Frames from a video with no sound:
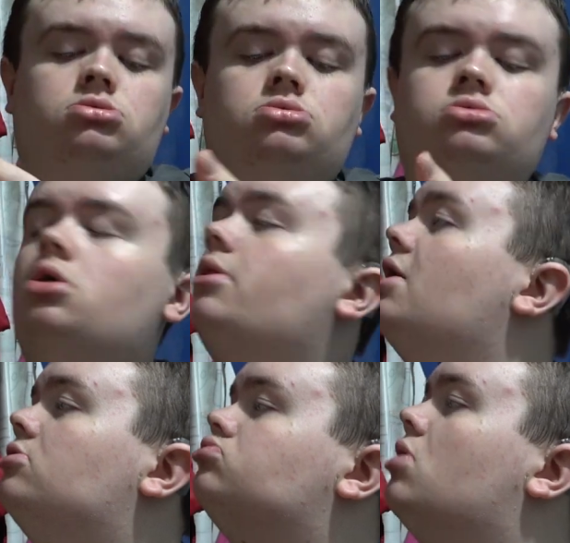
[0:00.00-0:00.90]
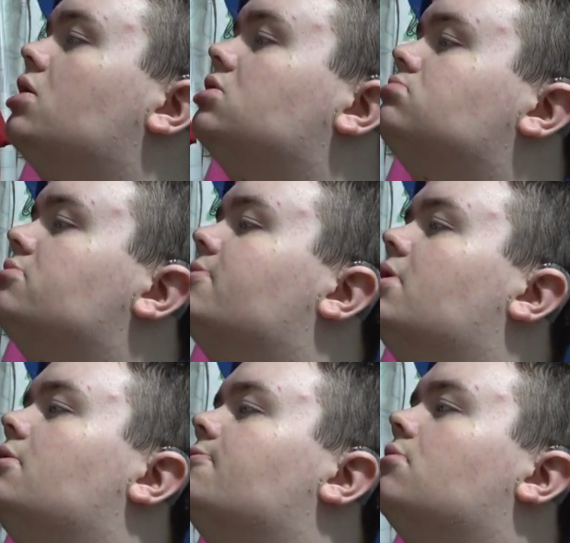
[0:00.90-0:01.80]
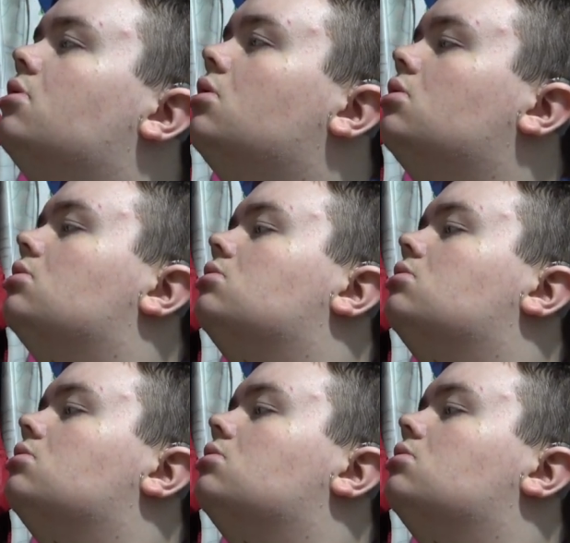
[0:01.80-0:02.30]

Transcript: so that's why it's my favourite.